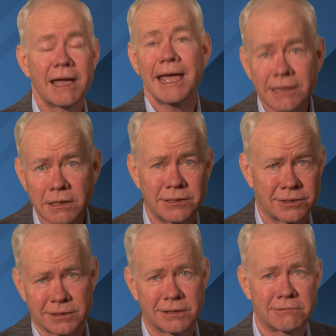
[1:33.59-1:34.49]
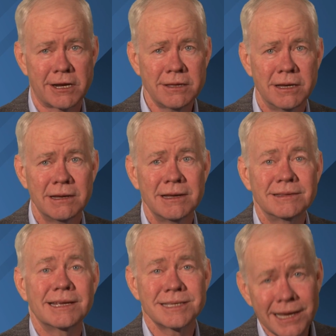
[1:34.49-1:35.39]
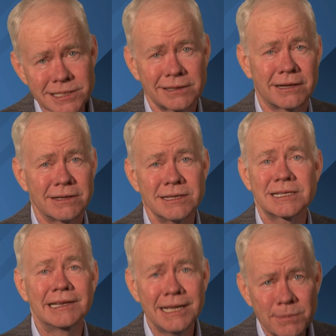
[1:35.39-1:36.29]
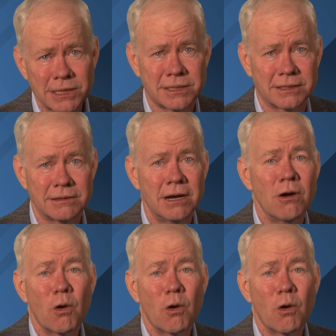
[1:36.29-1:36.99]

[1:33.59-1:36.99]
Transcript: and considering that Tesla is limited